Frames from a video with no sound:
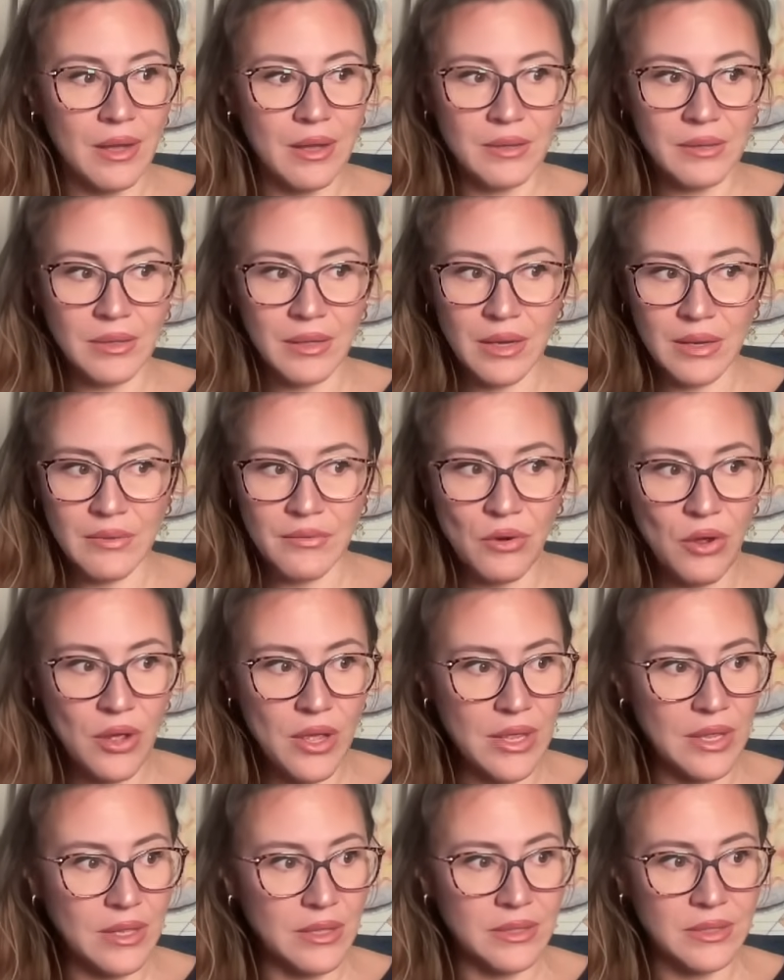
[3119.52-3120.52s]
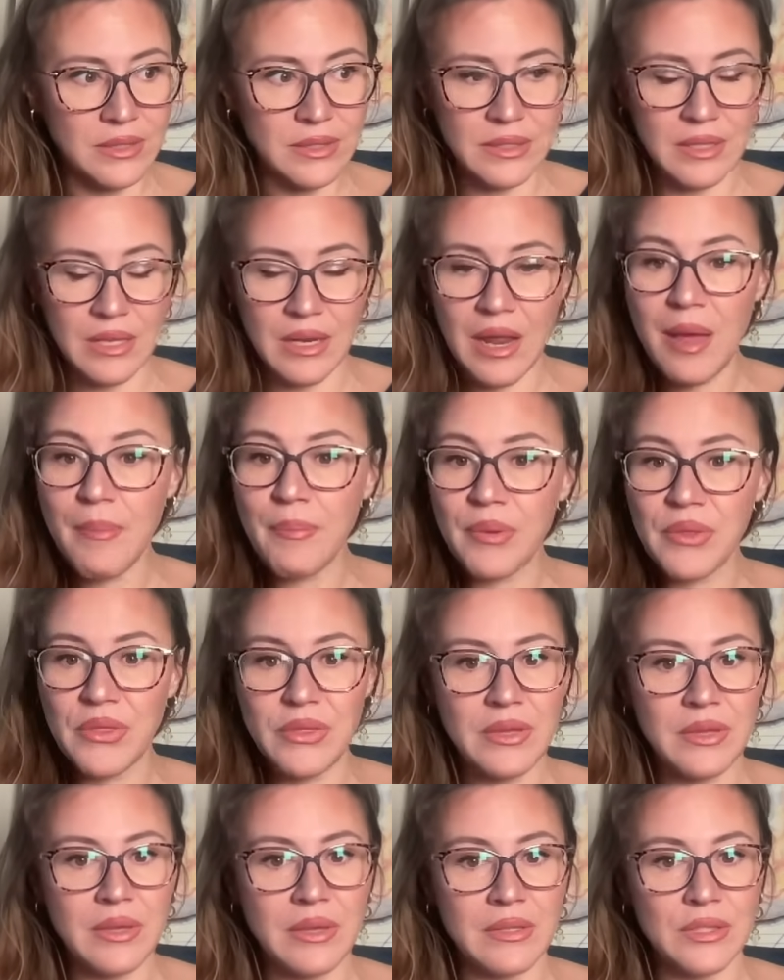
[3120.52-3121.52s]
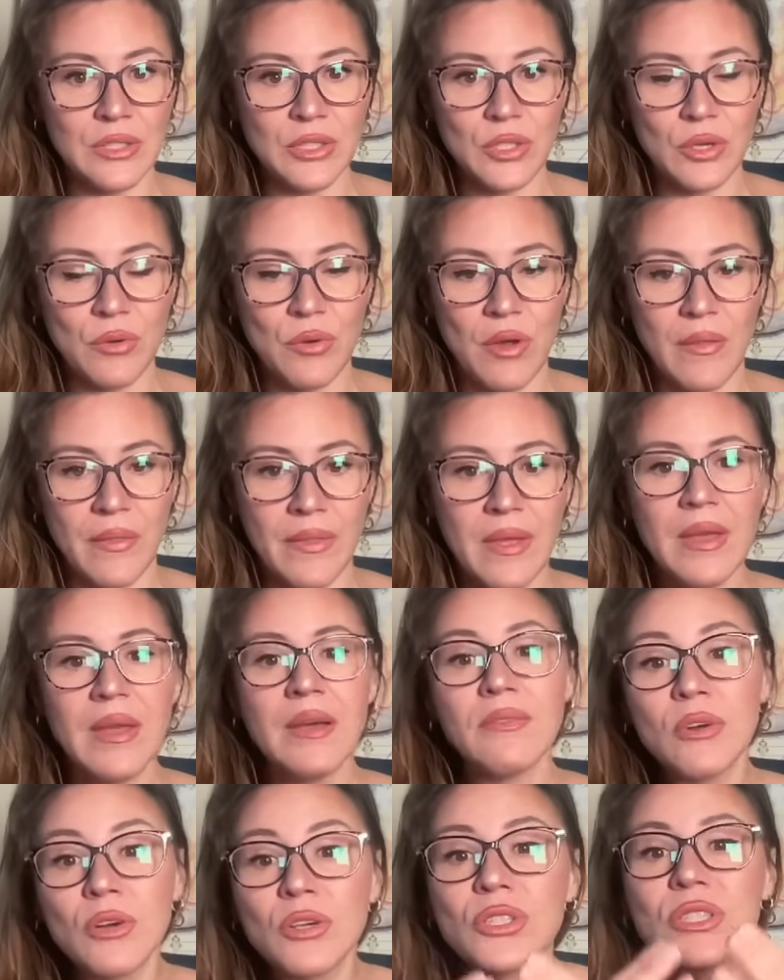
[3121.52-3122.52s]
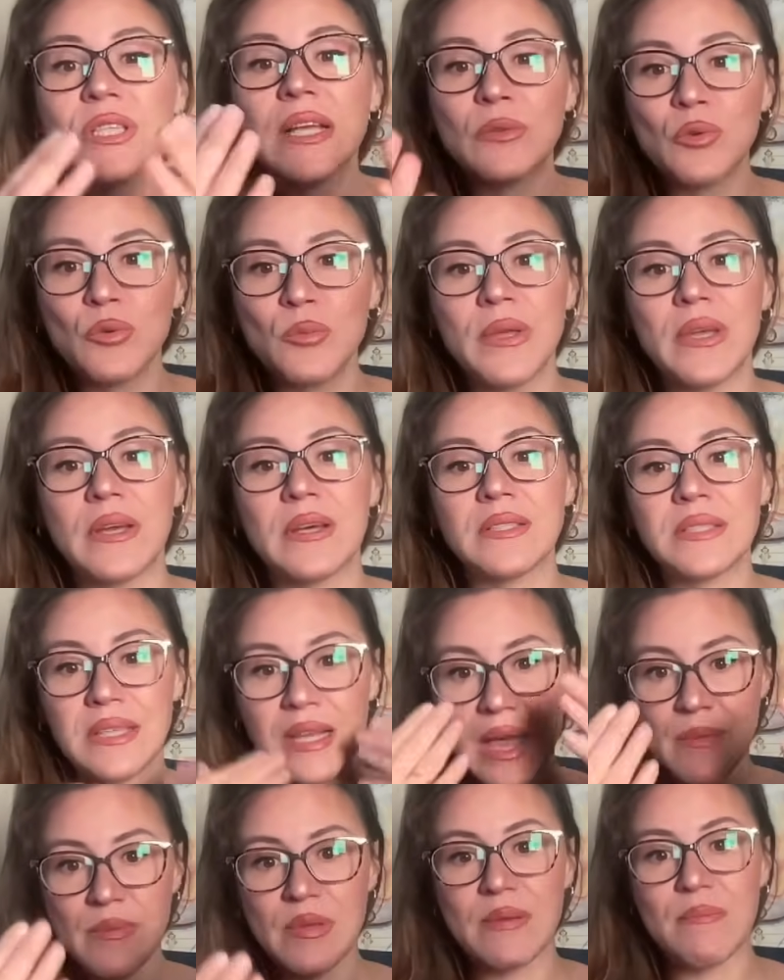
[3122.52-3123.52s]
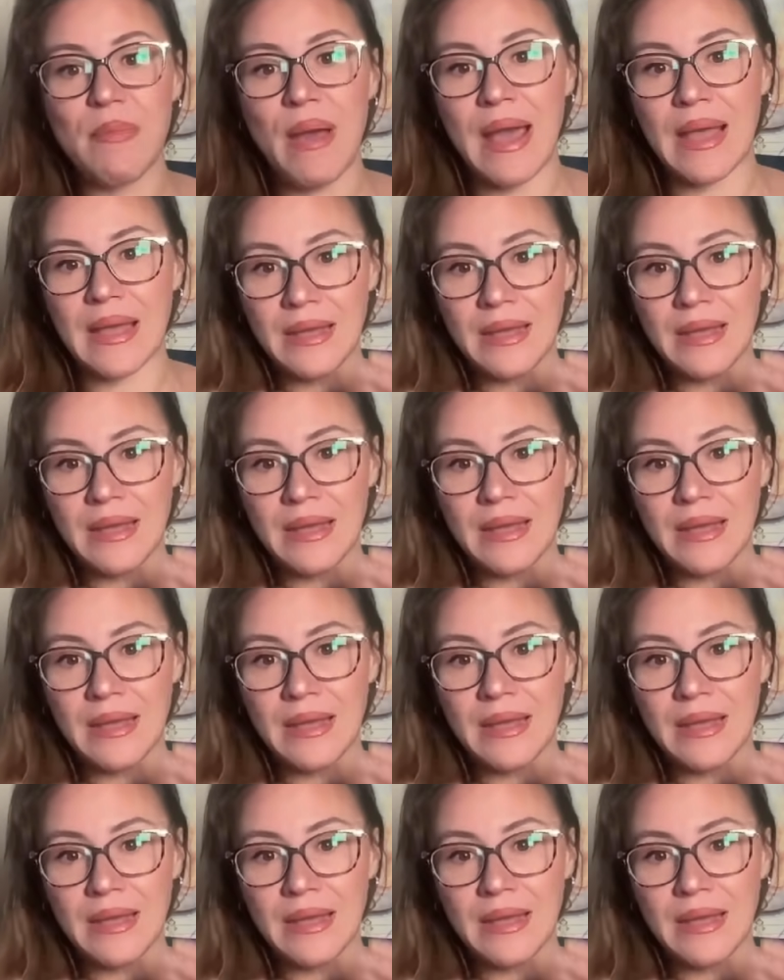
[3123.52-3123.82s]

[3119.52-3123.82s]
clairvoyance, telepathy, and so on. Of course, that will be us coming back